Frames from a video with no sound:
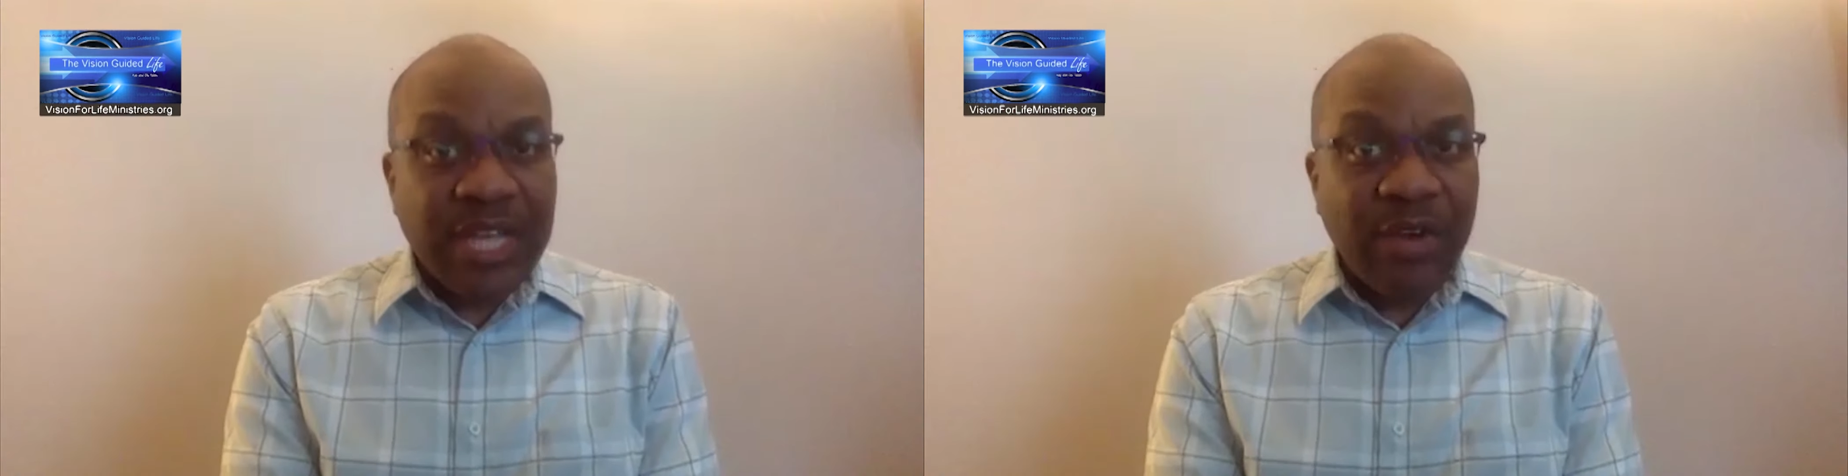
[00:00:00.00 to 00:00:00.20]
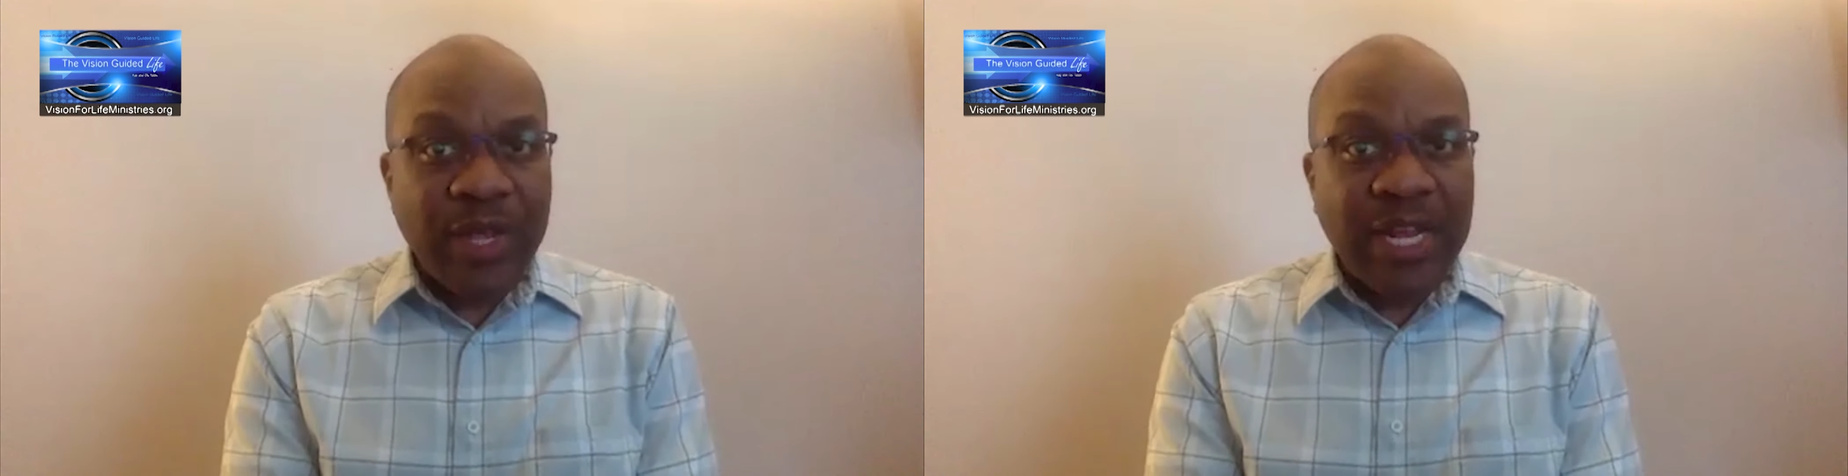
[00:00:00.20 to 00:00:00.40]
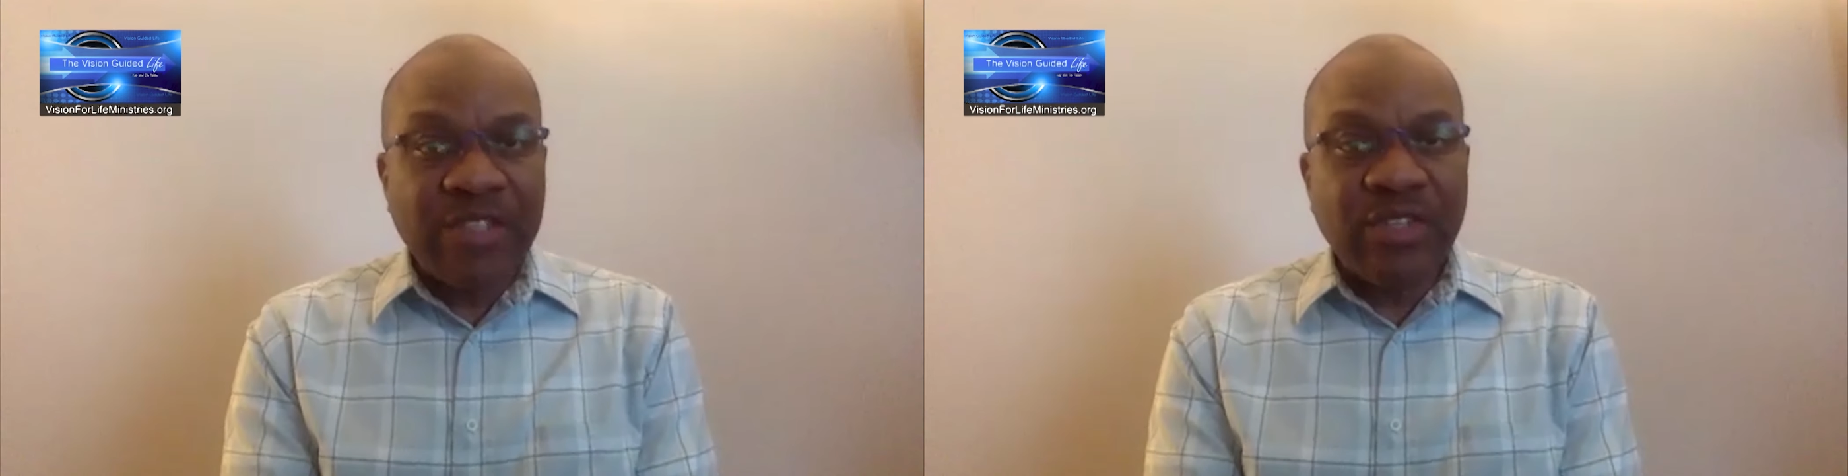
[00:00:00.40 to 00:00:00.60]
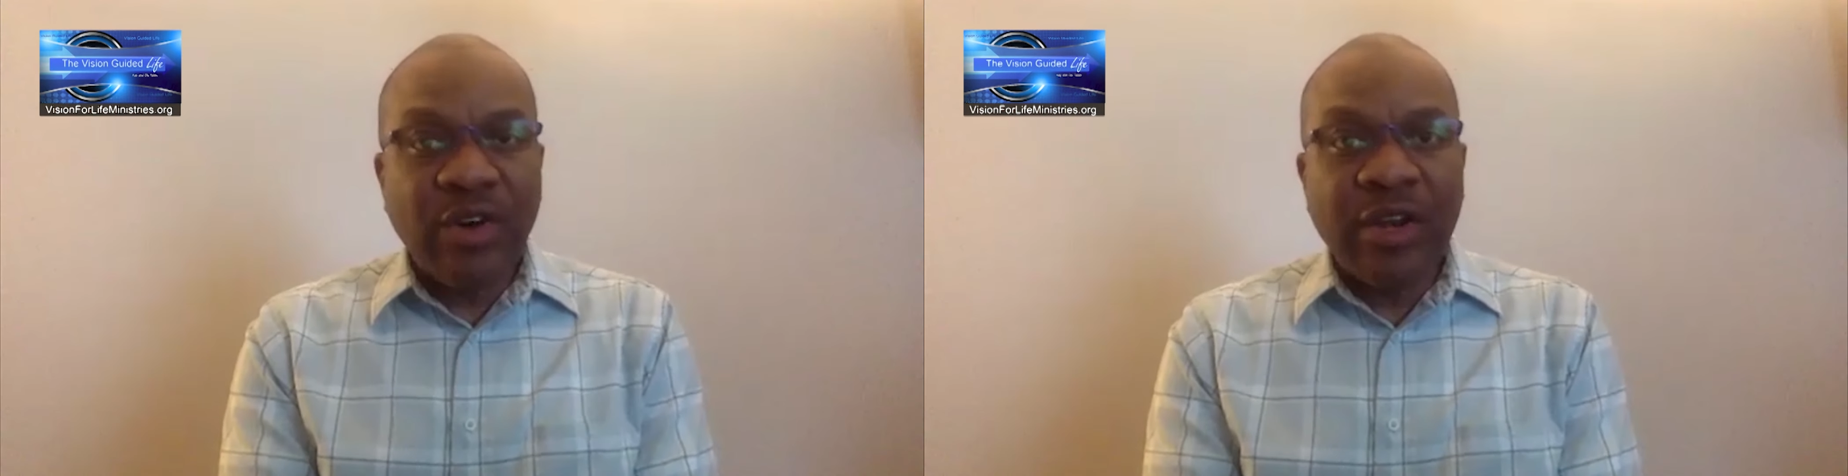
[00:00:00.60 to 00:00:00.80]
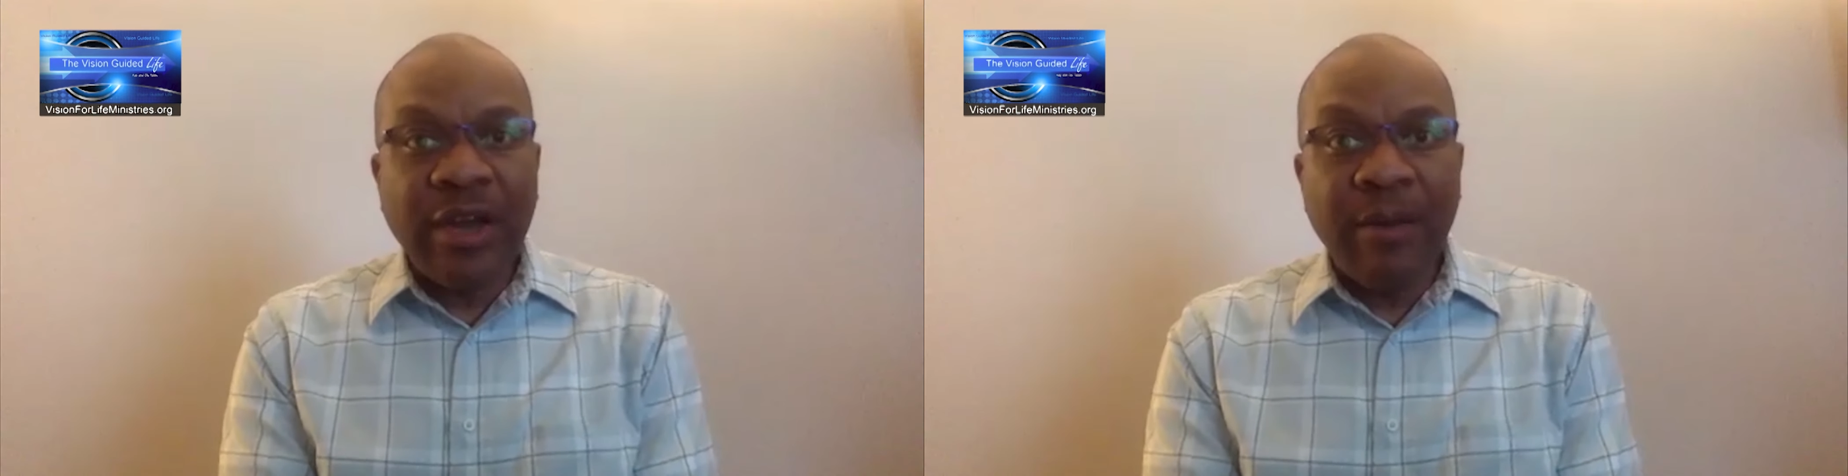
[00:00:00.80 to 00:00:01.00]
rate has
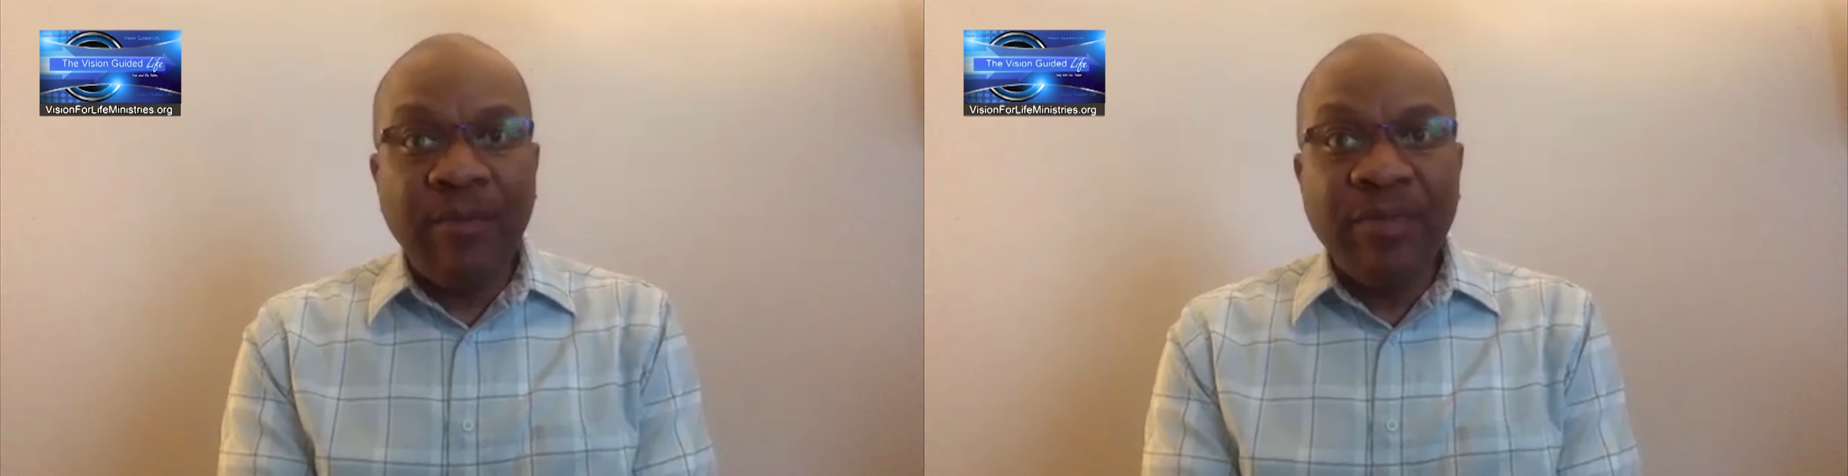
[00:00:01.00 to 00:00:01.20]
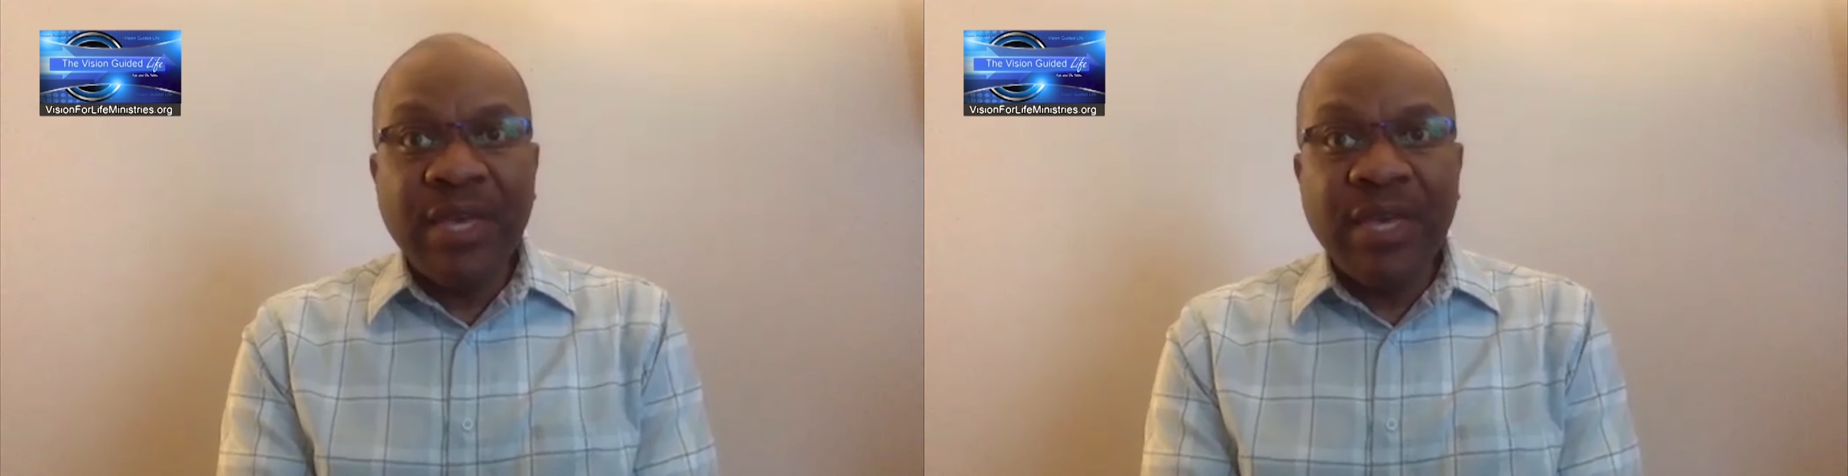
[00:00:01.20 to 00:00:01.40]
gone up.